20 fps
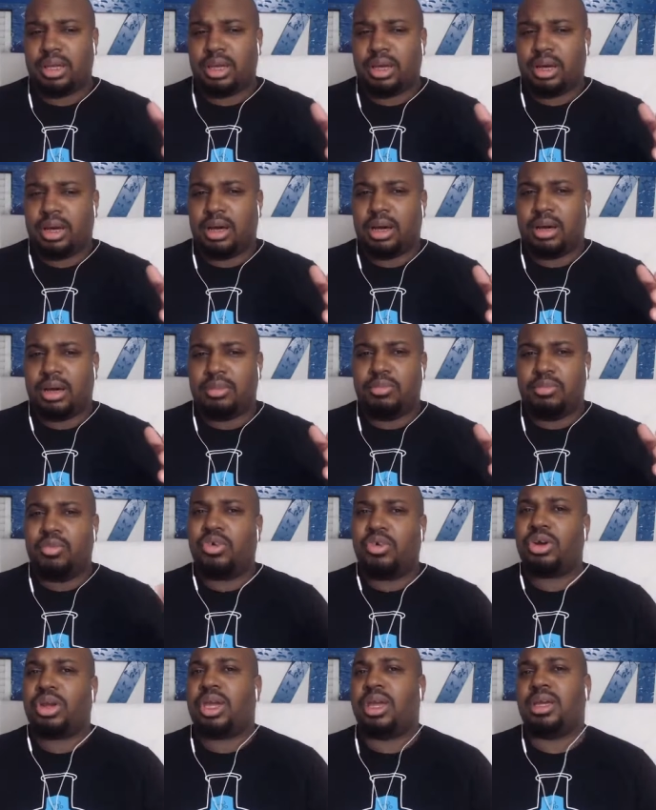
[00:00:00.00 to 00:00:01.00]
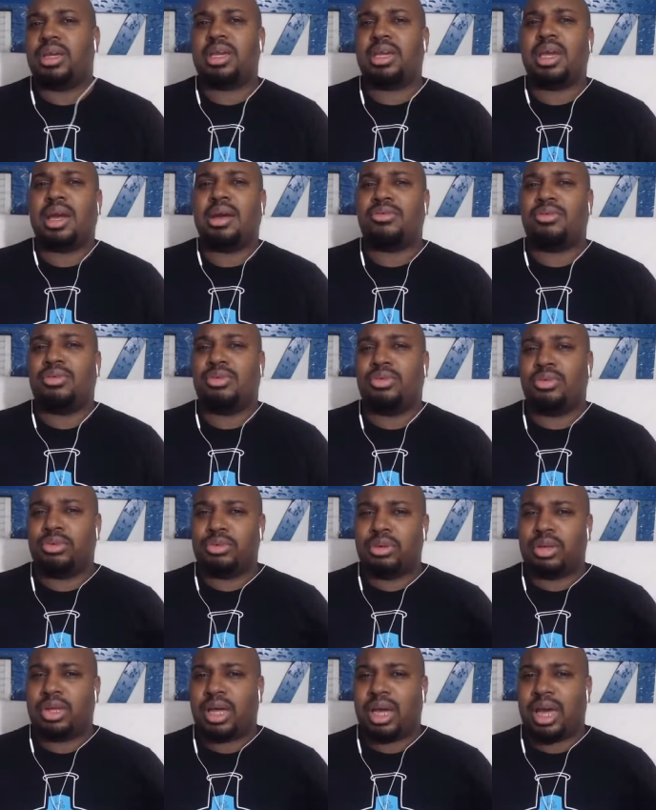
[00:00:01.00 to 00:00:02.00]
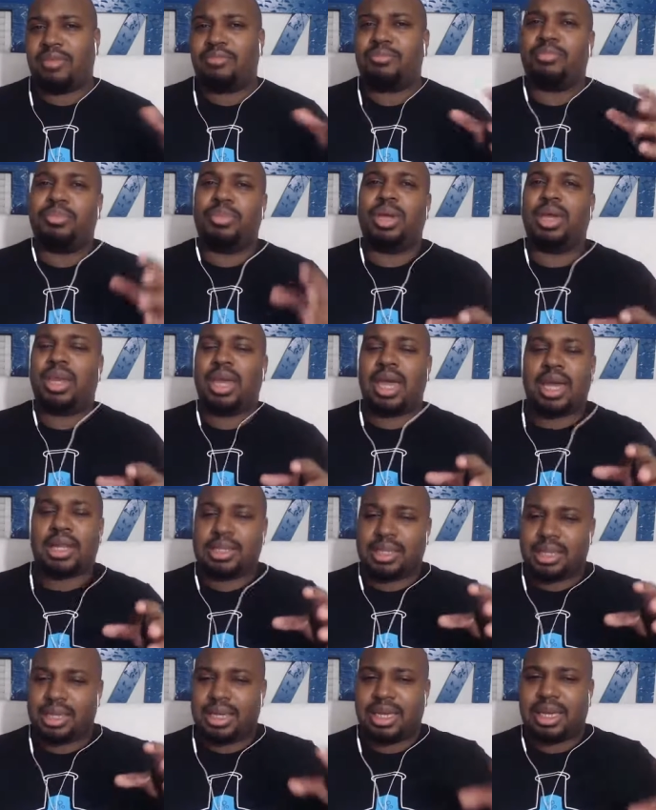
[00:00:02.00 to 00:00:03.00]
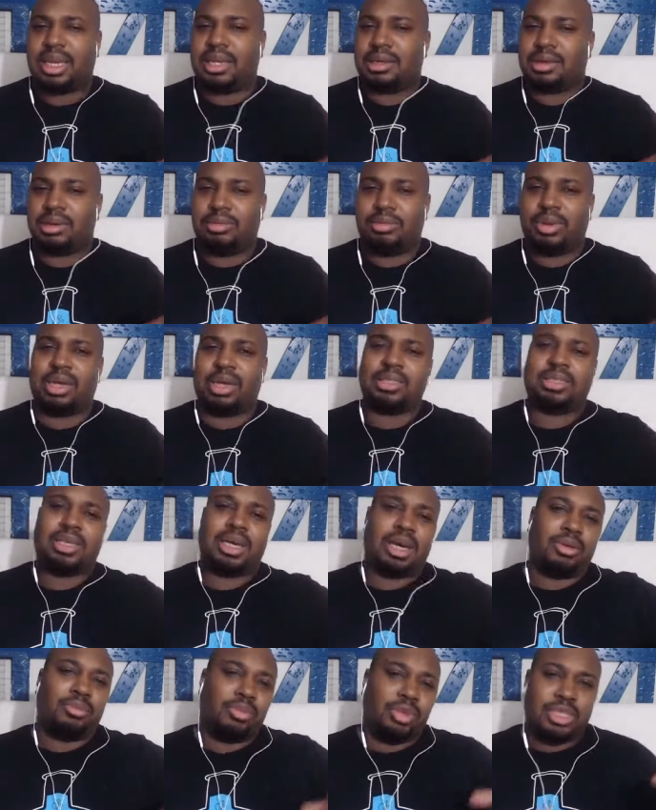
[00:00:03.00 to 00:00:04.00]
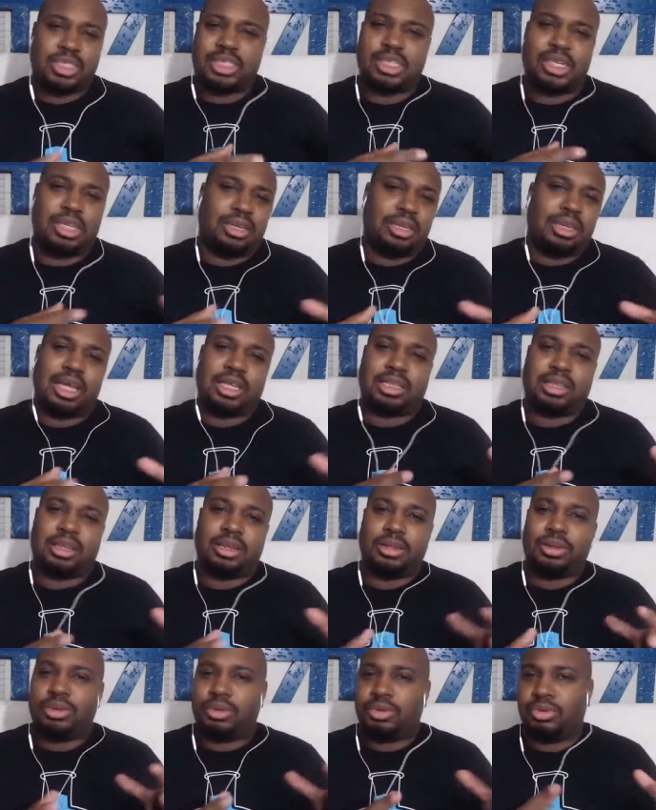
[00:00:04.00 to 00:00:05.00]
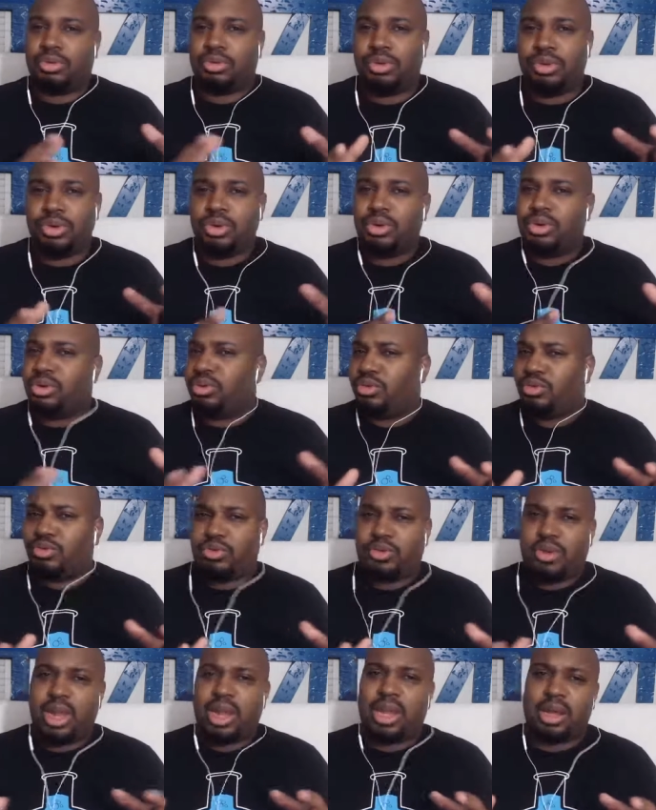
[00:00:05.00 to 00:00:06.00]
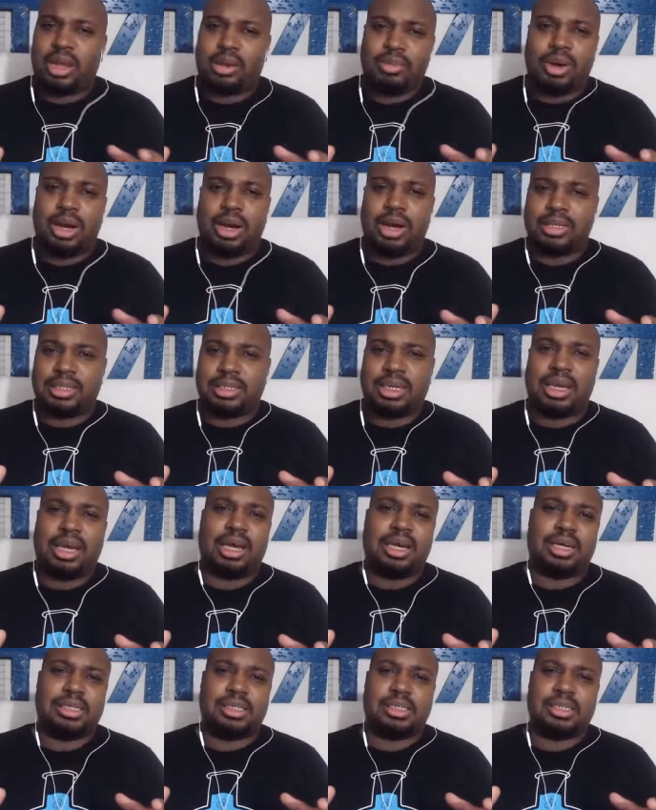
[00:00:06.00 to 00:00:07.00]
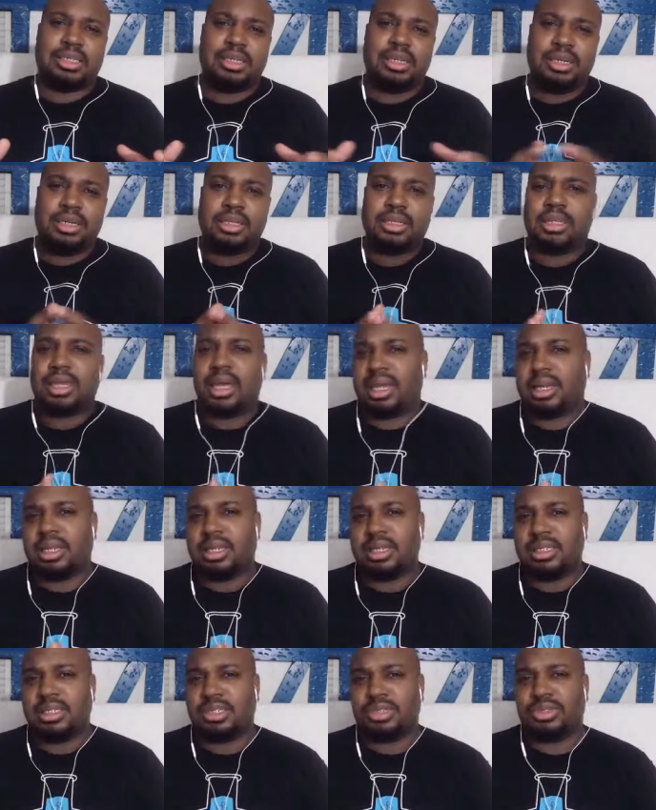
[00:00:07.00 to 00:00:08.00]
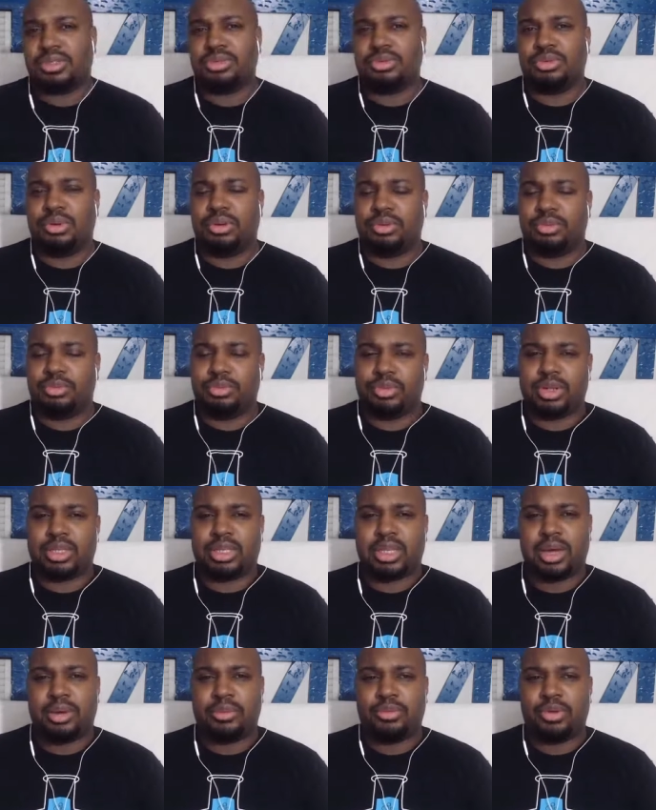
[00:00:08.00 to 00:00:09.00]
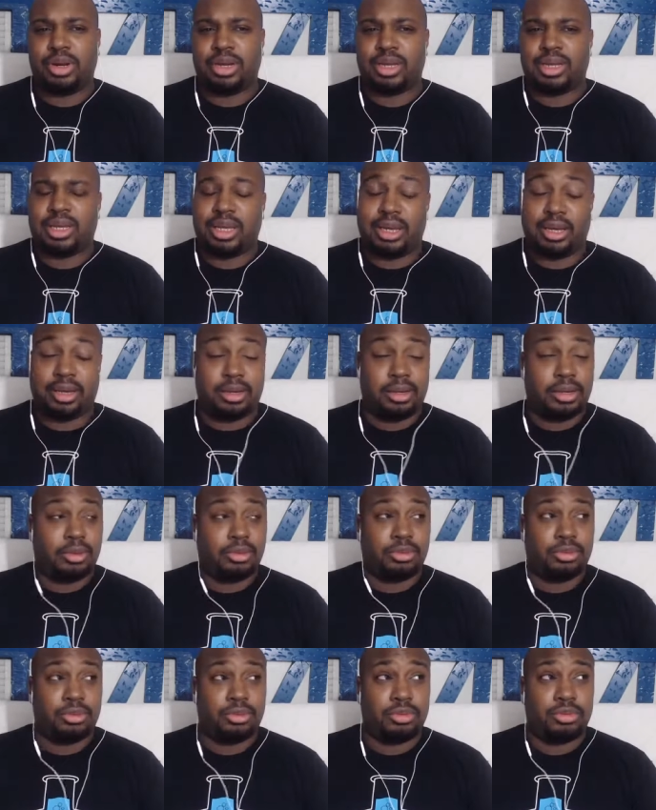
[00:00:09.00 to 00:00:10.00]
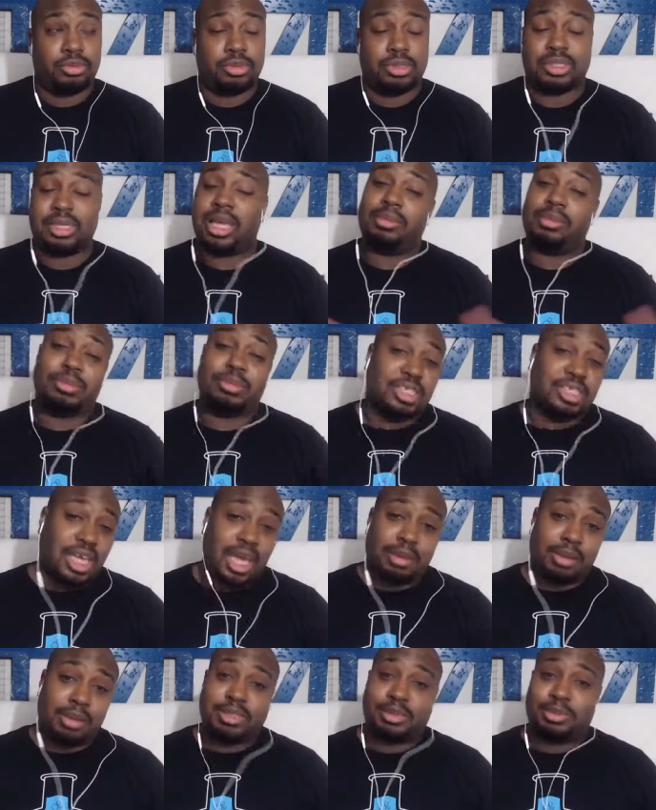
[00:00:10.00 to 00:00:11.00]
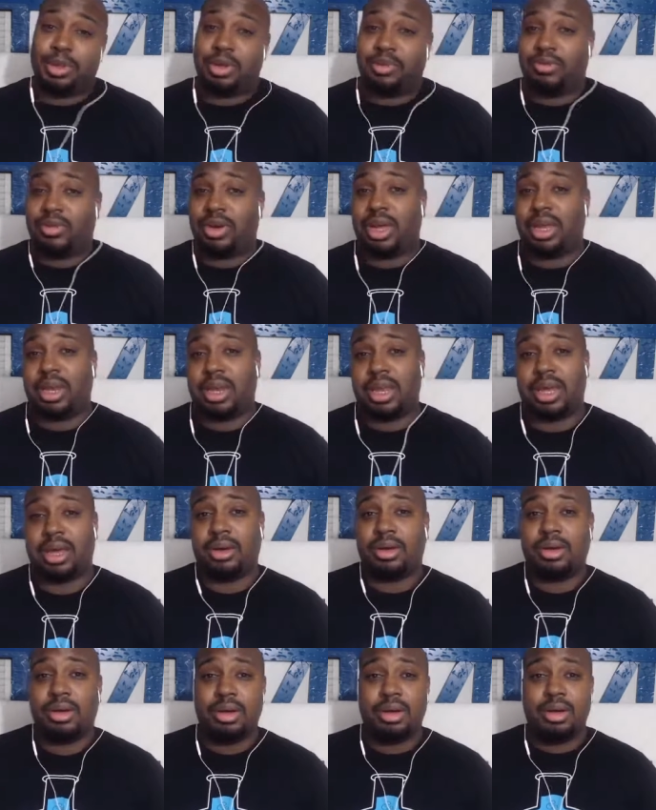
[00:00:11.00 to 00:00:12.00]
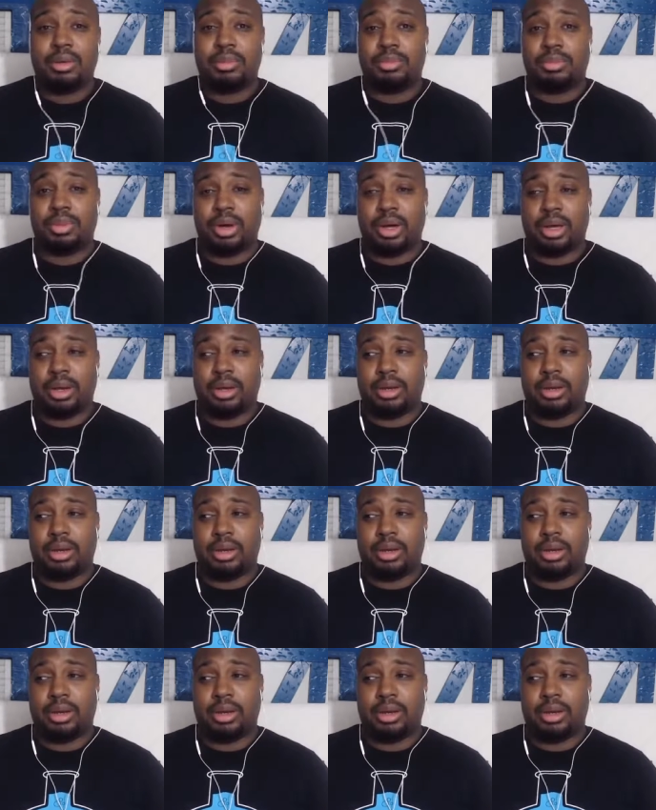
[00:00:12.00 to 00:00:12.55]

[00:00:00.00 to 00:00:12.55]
uh, Morgan and Carol have been at the kingdom by the time we see like the little training montage that he's doing with that one kid whose name escapes me right now. But